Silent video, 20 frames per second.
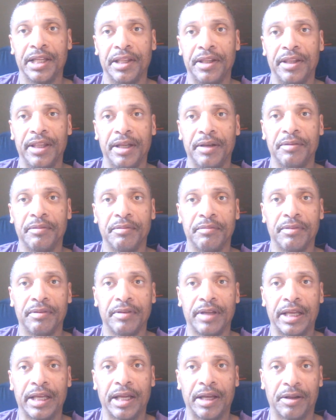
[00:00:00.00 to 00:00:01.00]
that
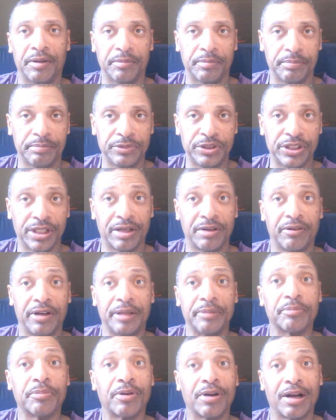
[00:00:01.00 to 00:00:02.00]
help
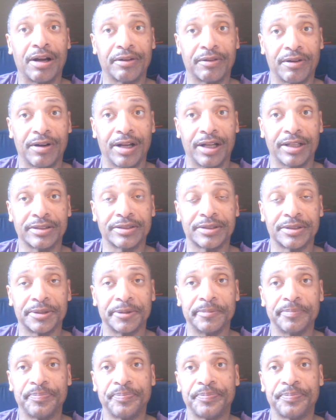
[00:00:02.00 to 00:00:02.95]
generate progress.